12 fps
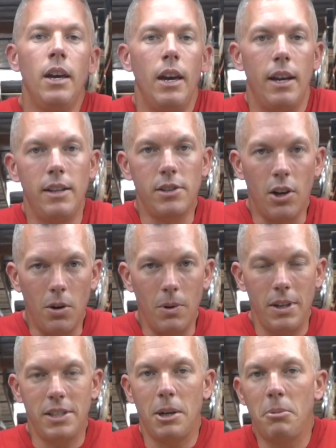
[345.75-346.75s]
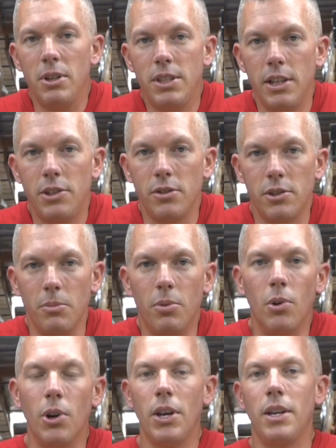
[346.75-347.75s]
And as always, I appreciate your
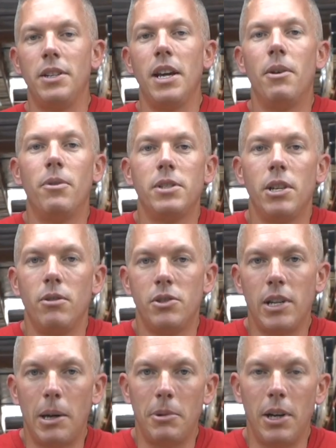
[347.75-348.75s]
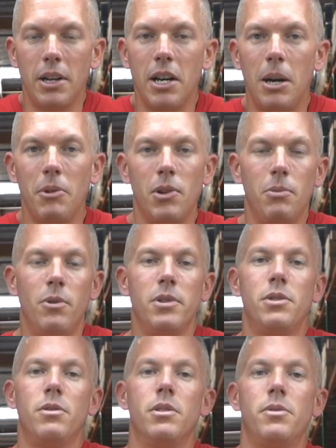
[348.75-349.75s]
support at downforsoundshop.com, your #1
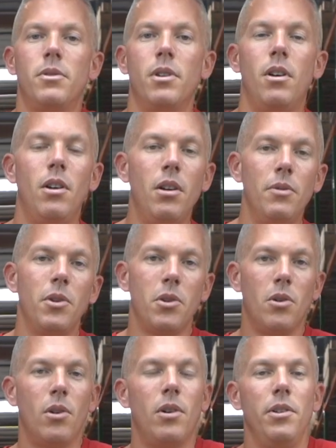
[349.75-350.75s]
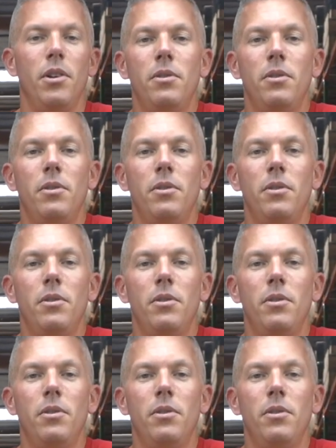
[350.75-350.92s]
source for all of your car audio